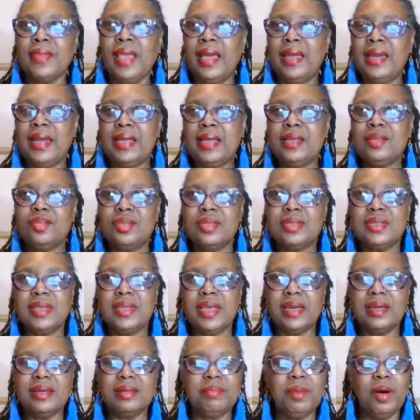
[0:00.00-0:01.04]
and I used to say
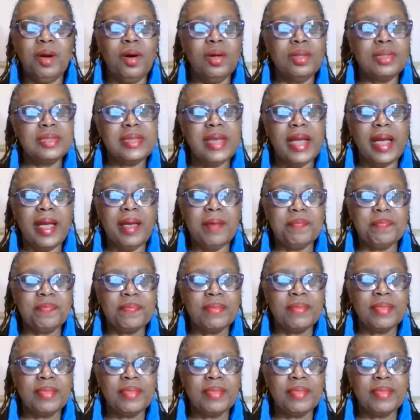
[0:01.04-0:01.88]
to them all the time,